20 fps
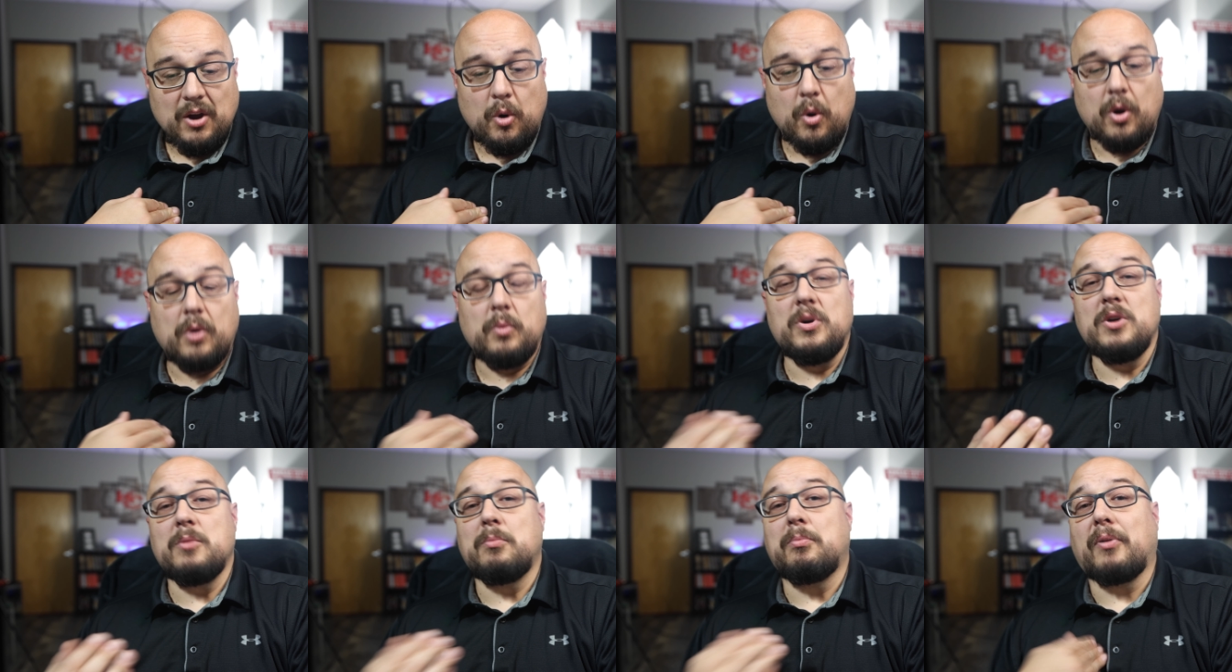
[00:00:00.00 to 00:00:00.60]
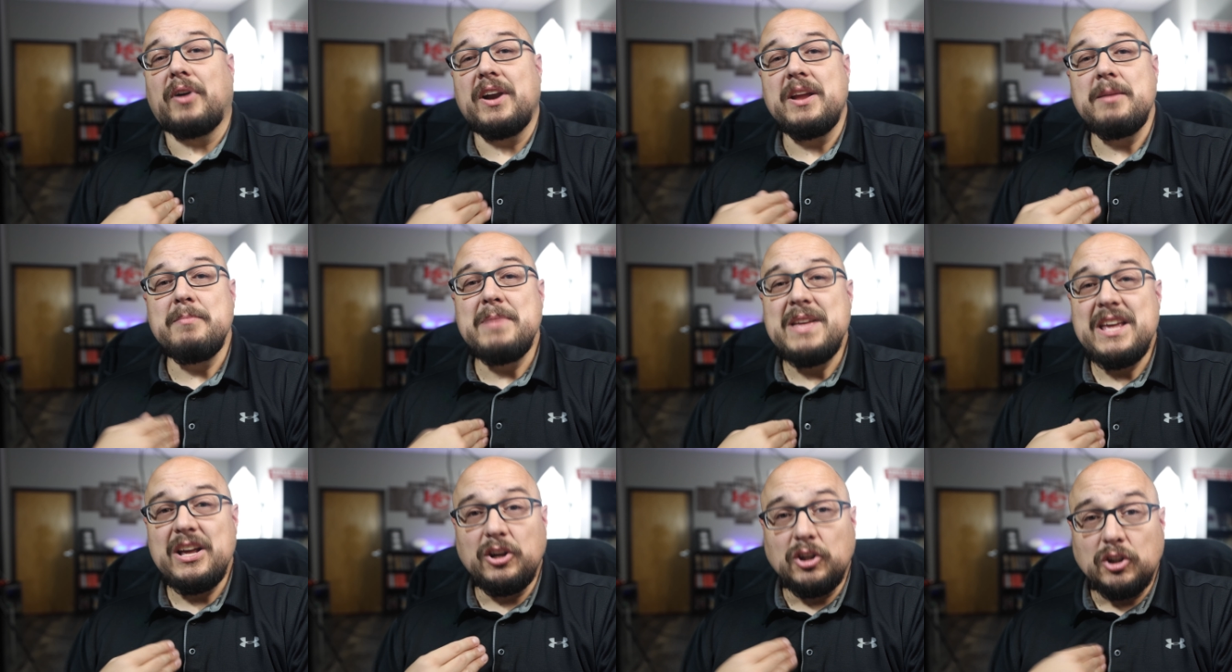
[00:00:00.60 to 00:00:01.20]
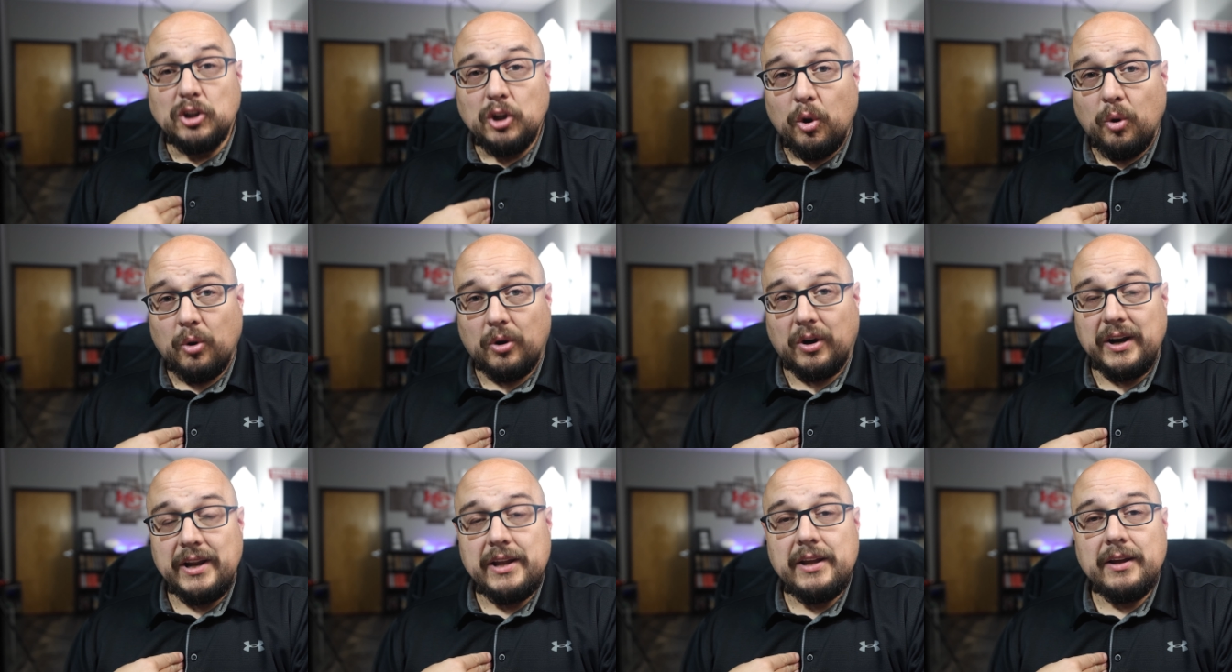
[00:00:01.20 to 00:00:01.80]
or will bring me
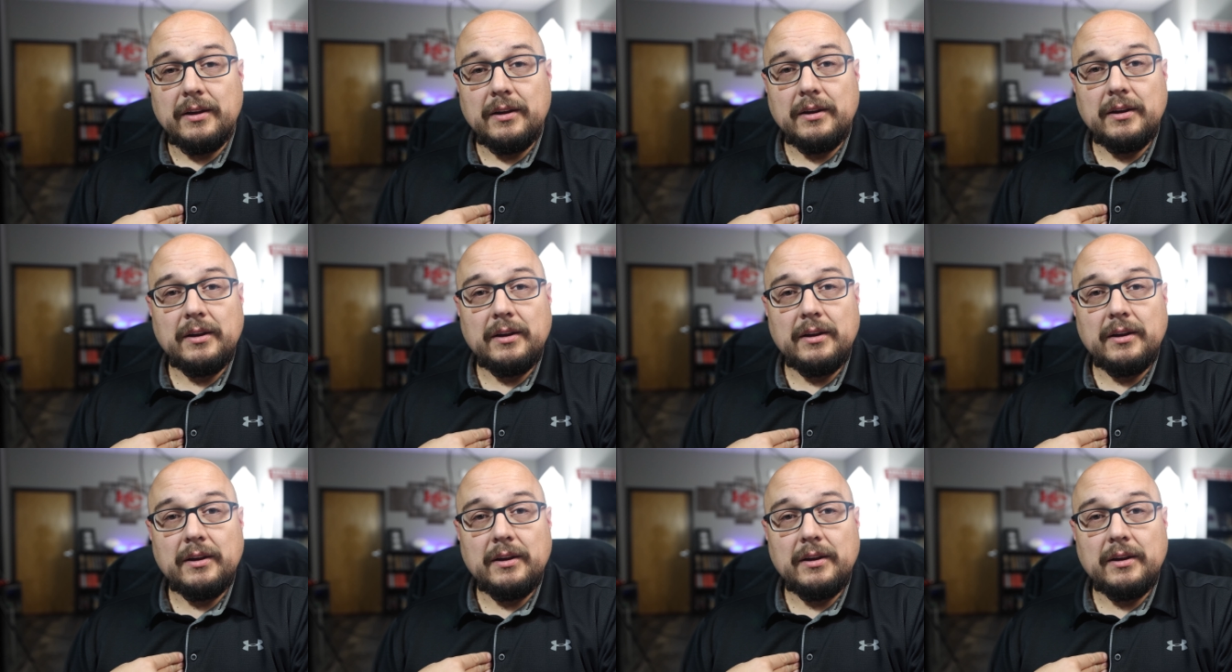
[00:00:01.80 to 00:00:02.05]
glory,